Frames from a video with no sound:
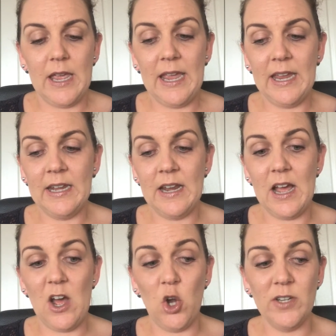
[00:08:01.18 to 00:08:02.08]
And
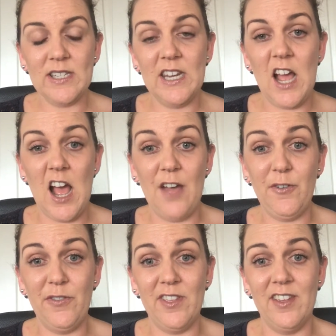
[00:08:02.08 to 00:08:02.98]
honestly, half
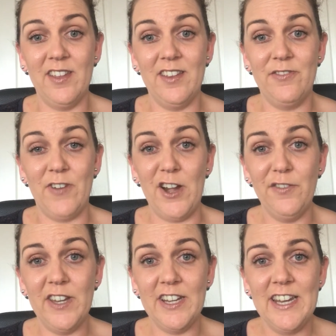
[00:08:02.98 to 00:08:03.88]
of the fun of
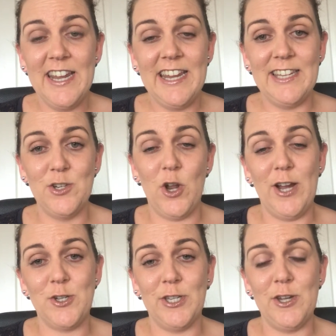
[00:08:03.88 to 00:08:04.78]
it is not
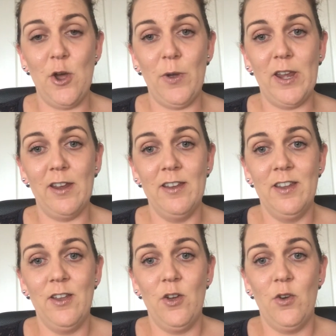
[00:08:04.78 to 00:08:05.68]
actually knowing
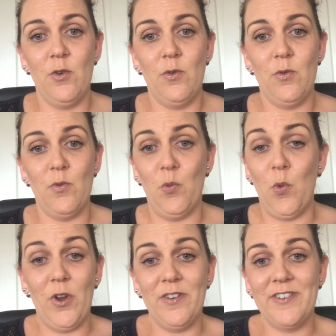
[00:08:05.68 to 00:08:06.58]

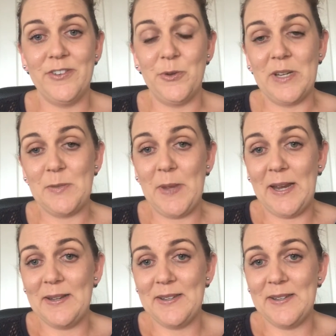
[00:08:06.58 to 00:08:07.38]
what to expect.